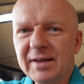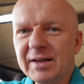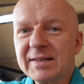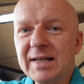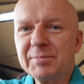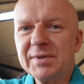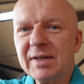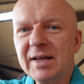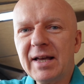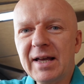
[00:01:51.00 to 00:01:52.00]
accepts
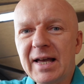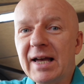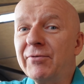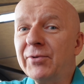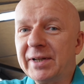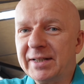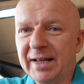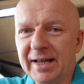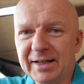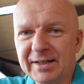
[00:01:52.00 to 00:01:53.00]
every
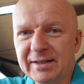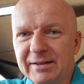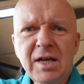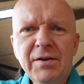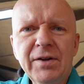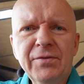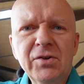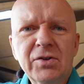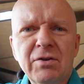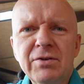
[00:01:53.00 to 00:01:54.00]
date, even if
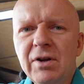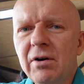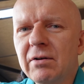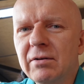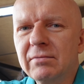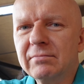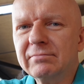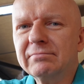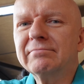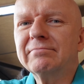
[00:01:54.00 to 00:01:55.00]
you don't know.
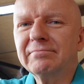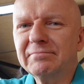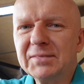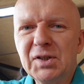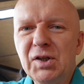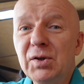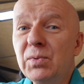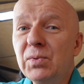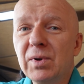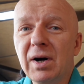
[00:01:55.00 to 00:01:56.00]

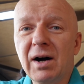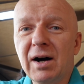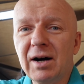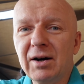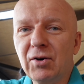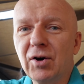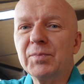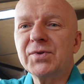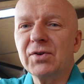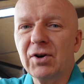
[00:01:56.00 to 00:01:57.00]
You are
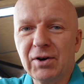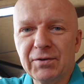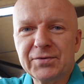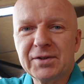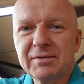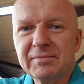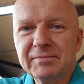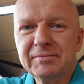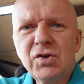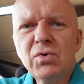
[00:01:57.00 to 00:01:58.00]
observed.
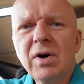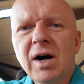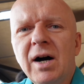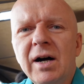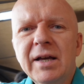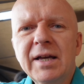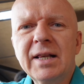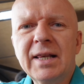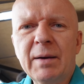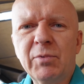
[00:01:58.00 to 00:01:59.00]
You are
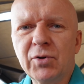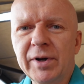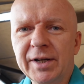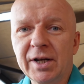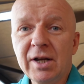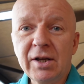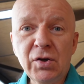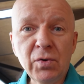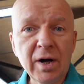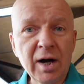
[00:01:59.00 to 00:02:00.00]
elaborated,
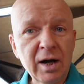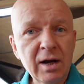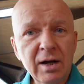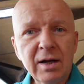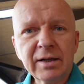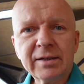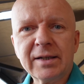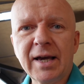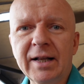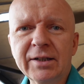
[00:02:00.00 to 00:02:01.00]
you are
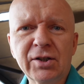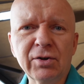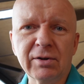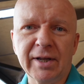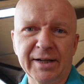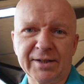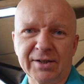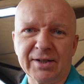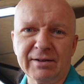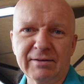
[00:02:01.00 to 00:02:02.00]

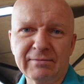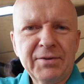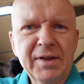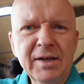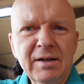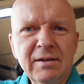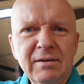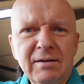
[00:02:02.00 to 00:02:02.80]
calculated. I think